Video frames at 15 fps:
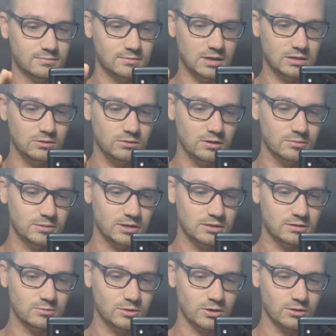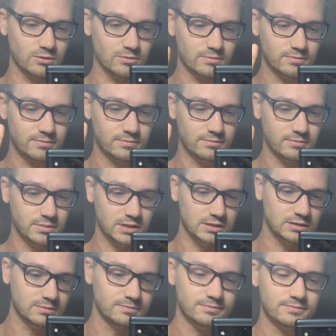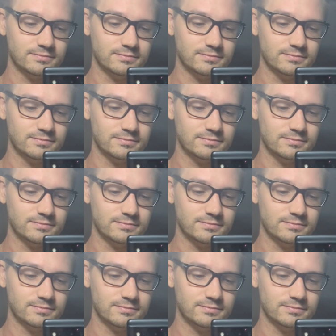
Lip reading: I'll do an update tomorrow. Peace.